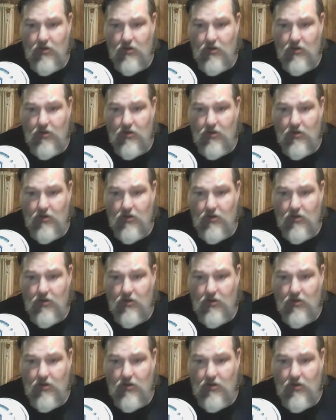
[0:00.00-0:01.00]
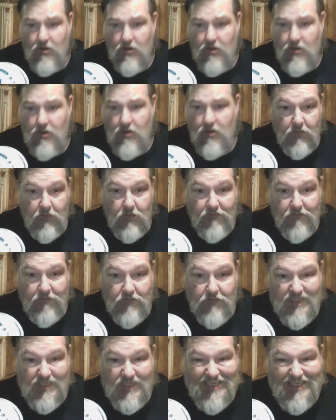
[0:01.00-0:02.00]
of his career, according to Baseball
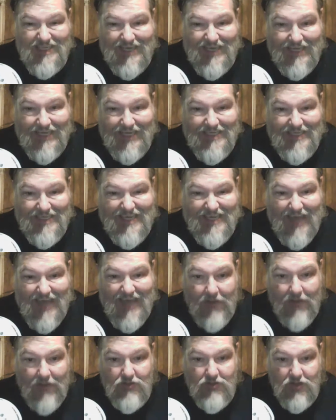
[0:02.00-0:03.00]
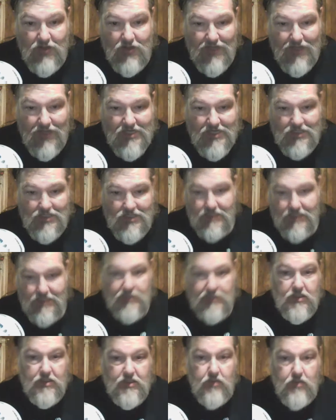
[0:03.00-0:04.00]
Reference's calculations.
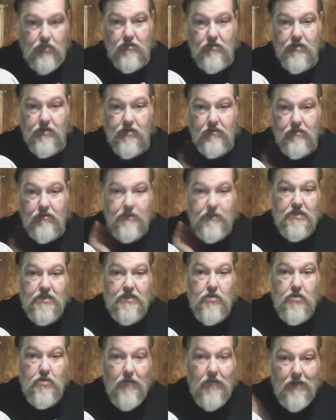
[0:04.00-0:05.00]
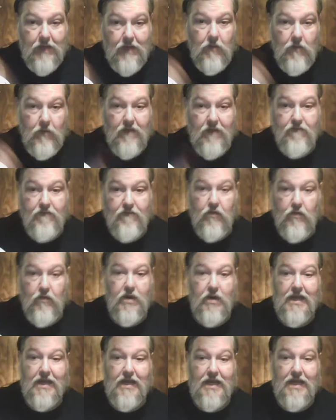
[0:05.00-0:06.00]
His 233, 281, and
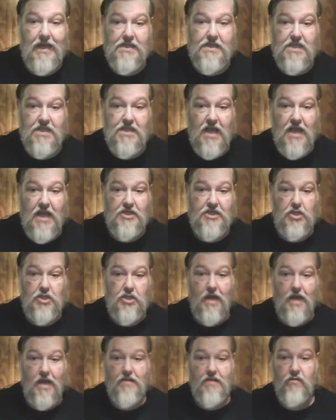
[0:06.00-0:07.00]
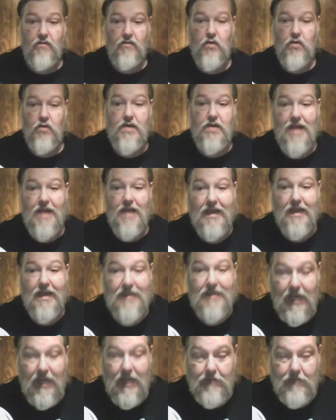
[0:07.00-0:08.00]
488 slash line in 39
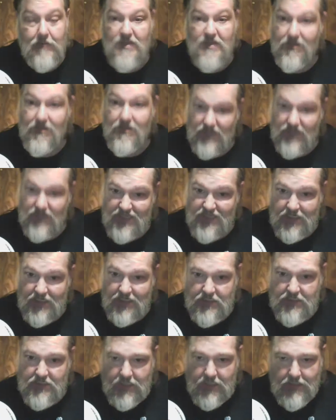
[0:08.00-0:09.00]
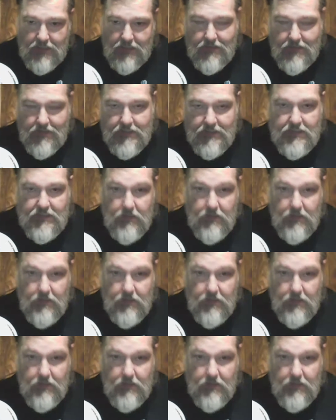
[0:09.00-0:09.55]
games of the 60 in this